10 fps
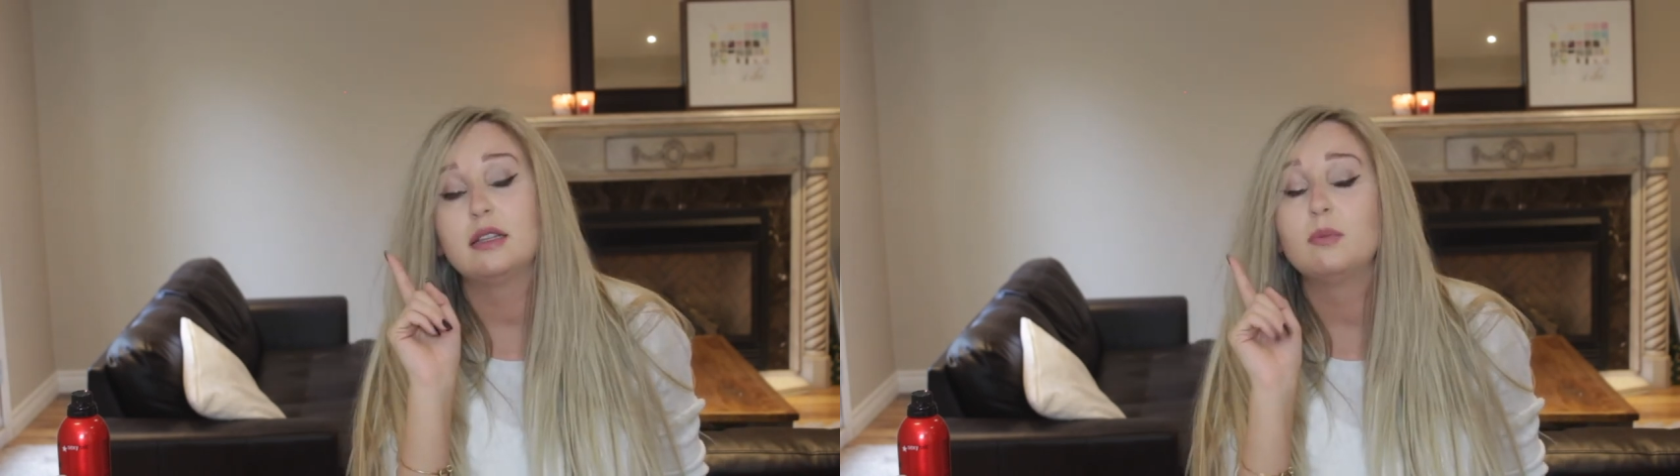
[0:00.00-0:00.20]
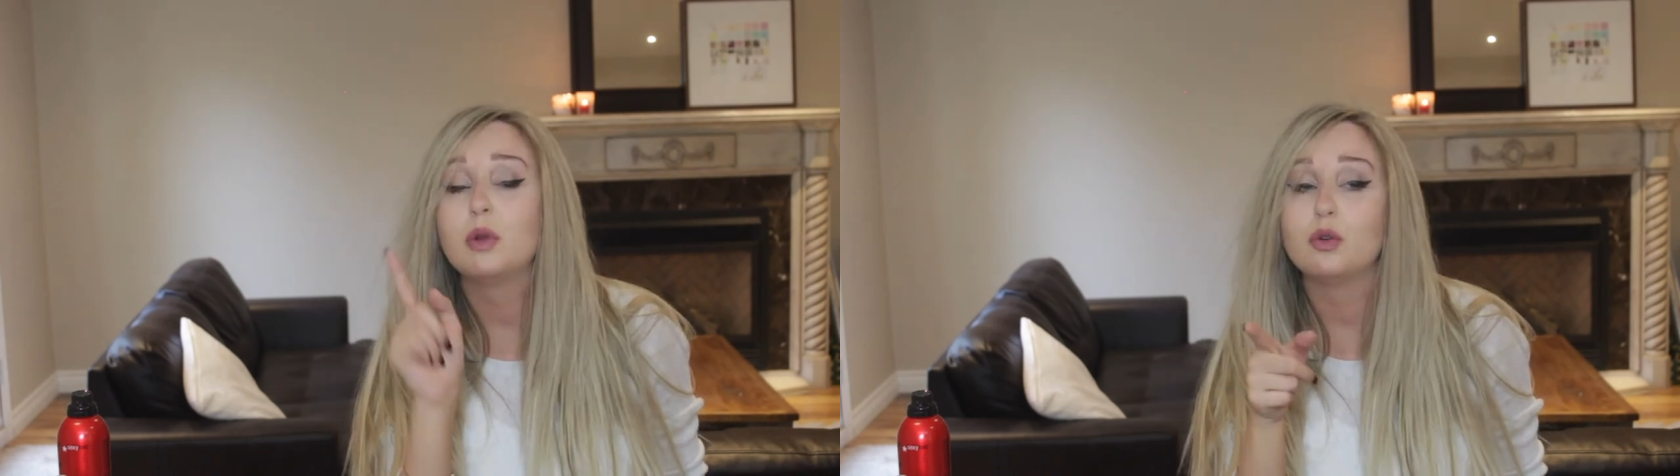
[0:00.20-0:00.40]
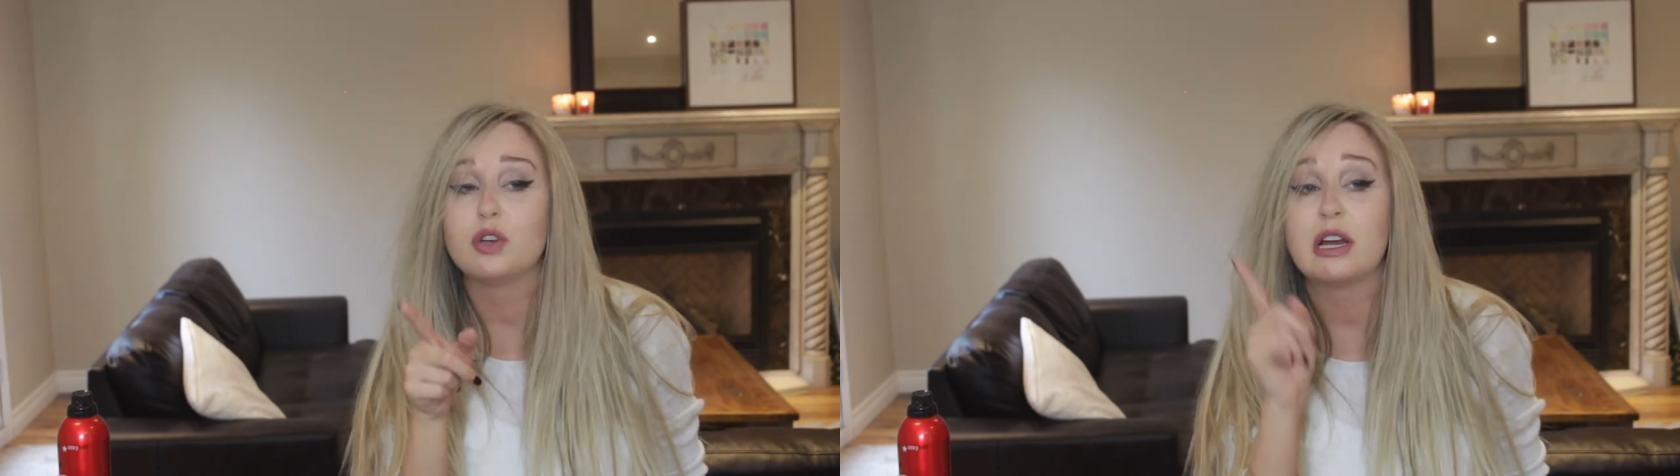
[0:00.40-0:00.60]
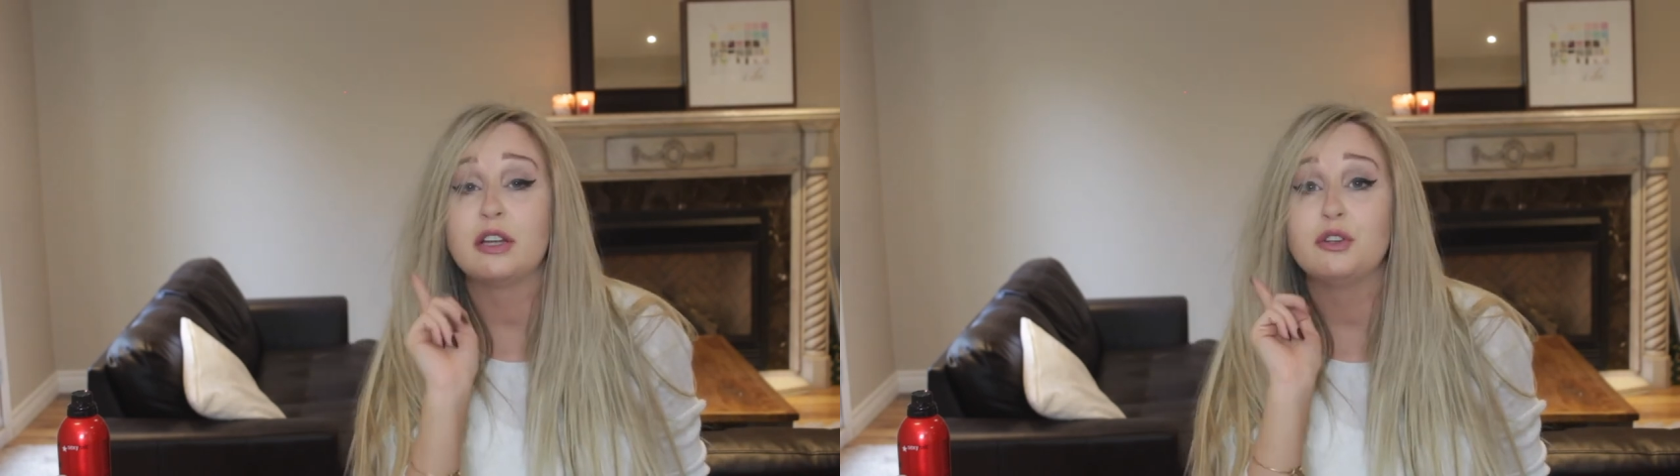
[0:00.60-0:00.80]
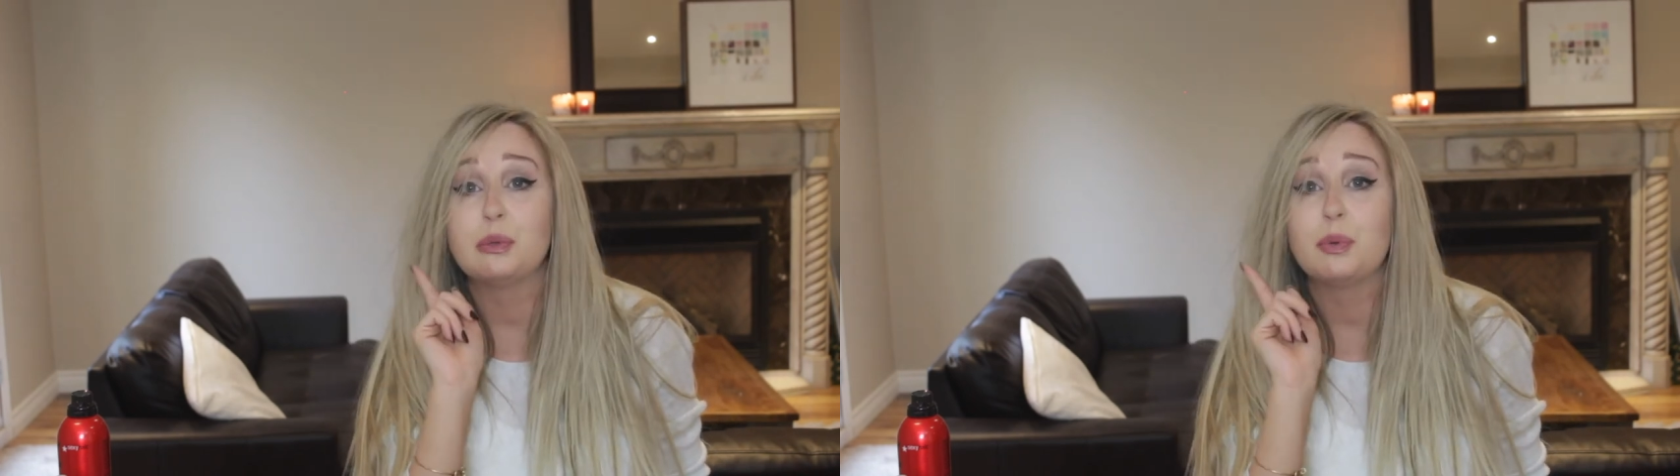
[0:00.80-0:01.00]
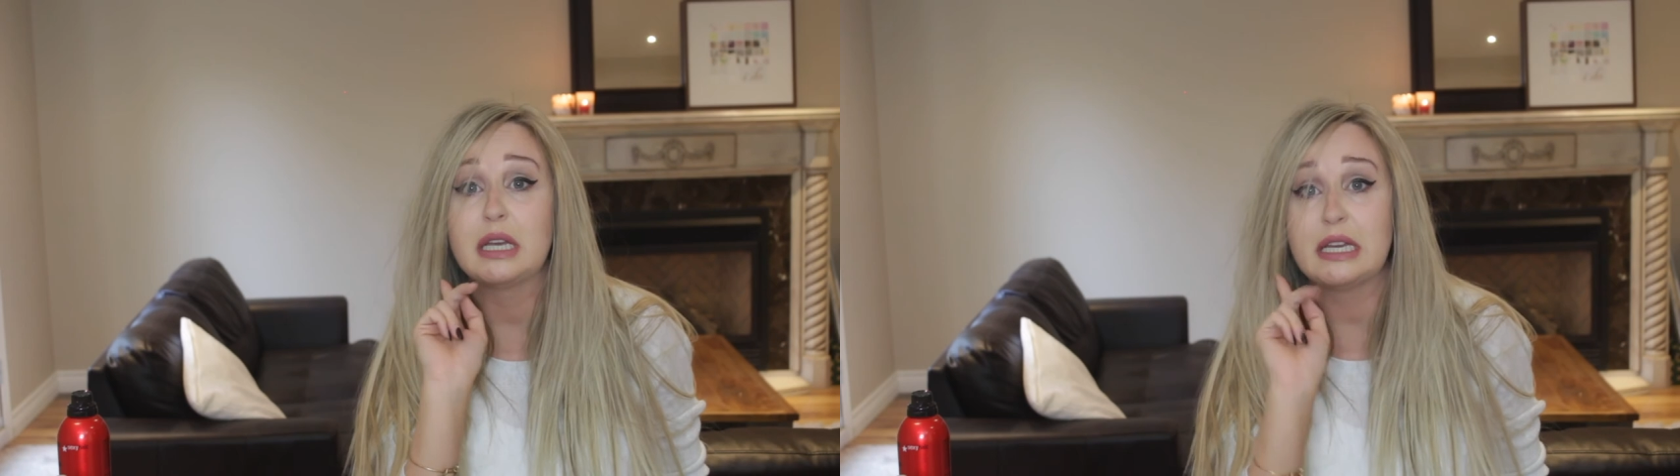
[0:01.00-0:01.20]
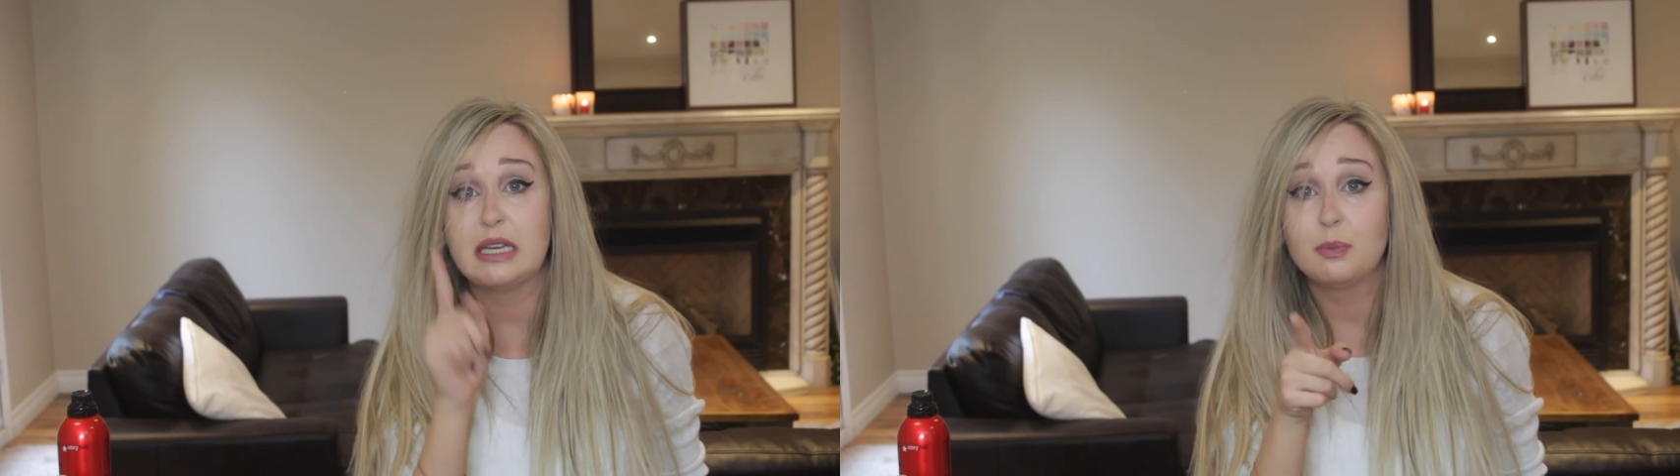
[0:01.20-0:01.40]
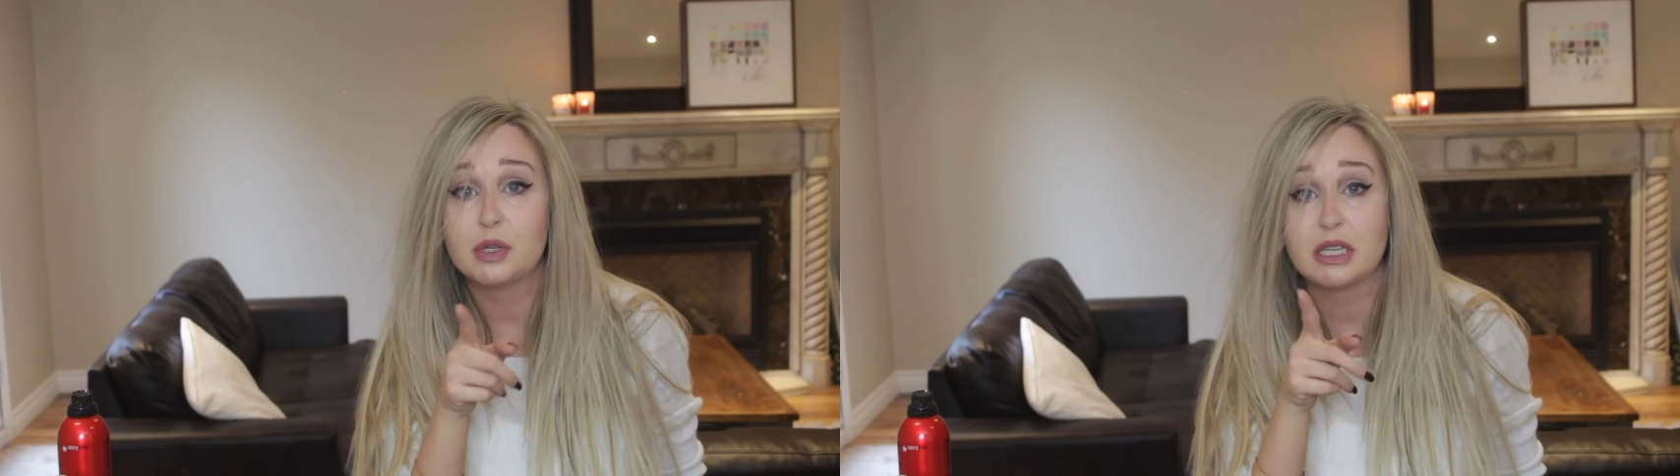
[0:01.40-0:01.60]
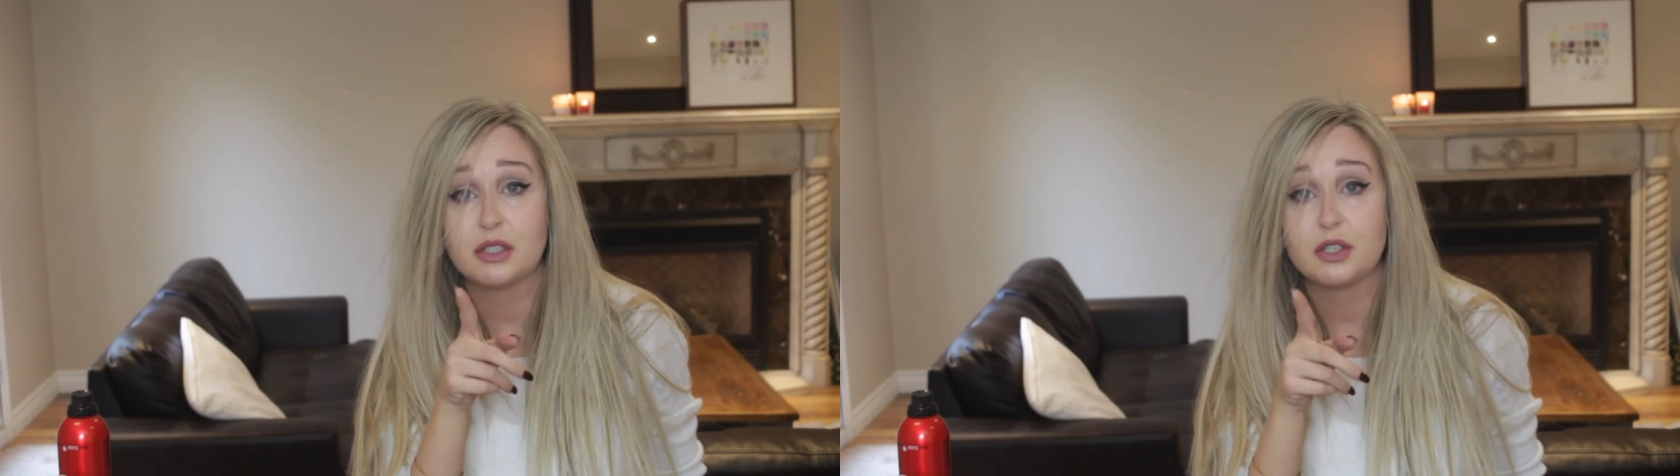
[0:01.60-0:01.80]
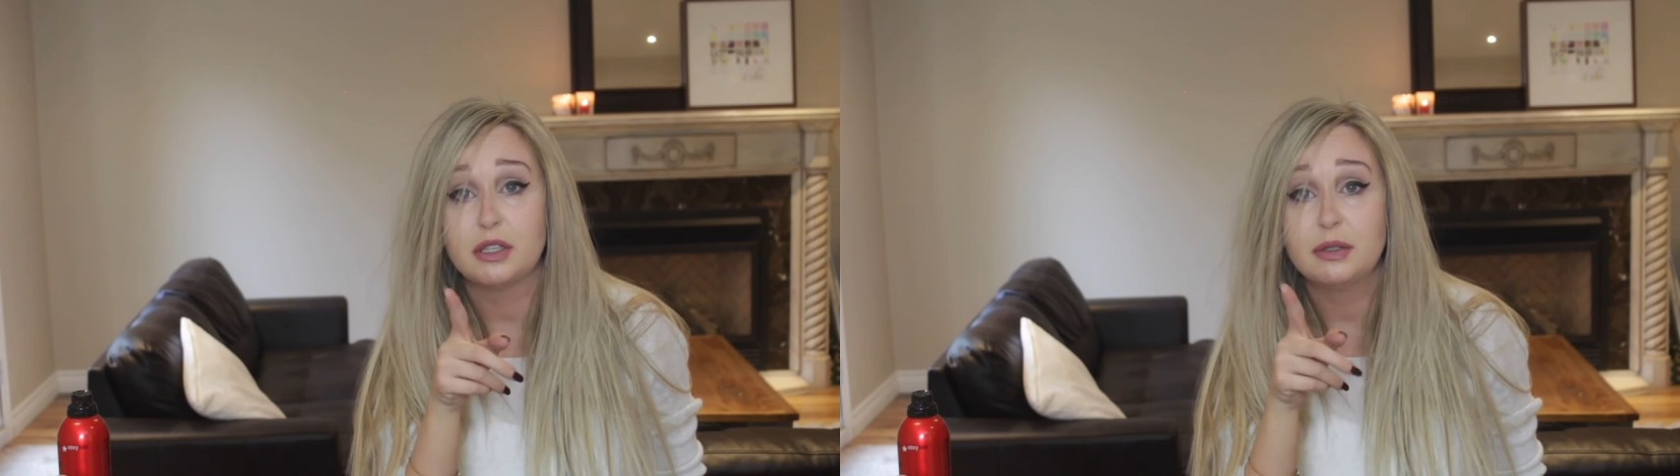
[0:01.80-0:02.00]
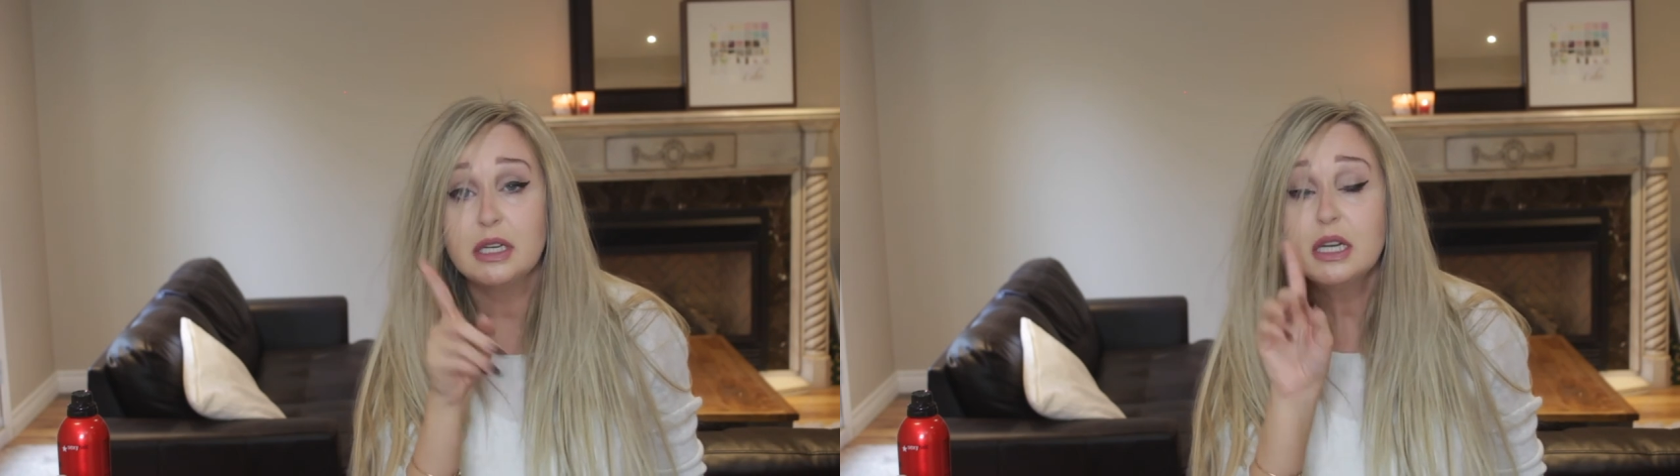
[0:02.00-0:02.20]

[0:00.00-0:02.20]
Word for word: the blow dryer, I usually put a heat protector,